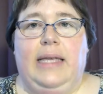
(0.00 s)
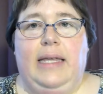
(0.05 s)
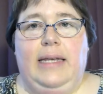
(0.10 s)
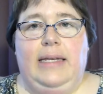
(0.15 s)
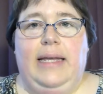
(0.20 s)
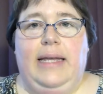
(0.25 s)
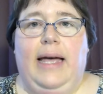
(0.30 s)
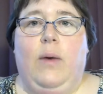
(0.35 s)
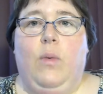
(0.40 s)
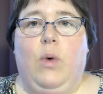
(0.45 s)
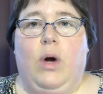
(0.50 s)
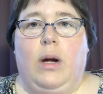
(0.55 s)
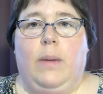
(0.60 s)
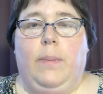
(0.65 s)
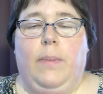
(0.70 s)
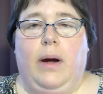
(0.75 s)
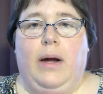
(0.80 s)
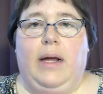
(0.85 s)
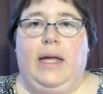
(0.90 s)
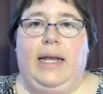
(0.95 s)
and network
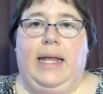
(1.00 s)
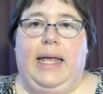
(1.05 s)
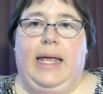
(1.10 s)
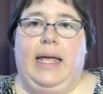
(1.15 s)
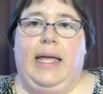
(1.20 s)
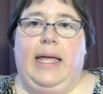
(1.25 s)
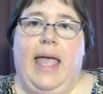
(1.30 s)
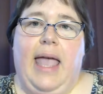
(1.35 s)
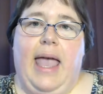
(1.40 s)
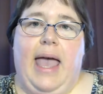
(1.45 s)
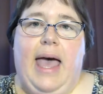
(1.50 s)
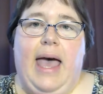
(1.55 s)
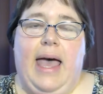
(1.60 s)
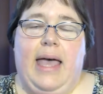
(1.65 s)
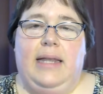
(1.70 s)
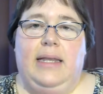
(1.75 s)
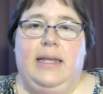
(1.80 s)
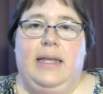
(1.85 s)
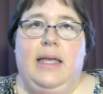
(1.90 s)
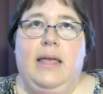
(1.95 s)
marketing
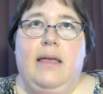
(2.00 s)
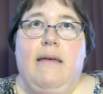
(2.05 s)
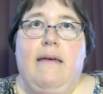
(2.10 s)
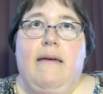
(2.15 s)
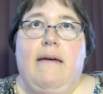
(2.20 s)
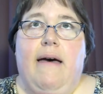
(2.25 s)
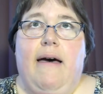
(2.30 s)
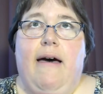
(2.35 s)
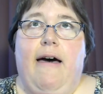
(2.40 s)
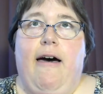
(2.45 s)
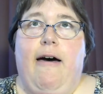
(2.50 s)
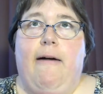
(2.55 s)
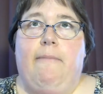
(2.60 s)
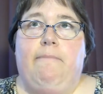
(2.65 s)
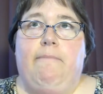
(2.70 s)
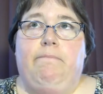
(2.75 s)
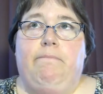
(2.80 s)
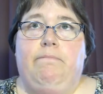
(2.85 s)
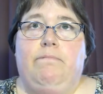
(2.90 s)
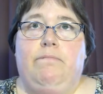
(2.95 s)
and
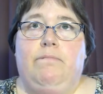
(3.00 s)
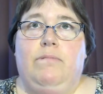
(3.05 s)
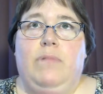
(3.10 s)
um,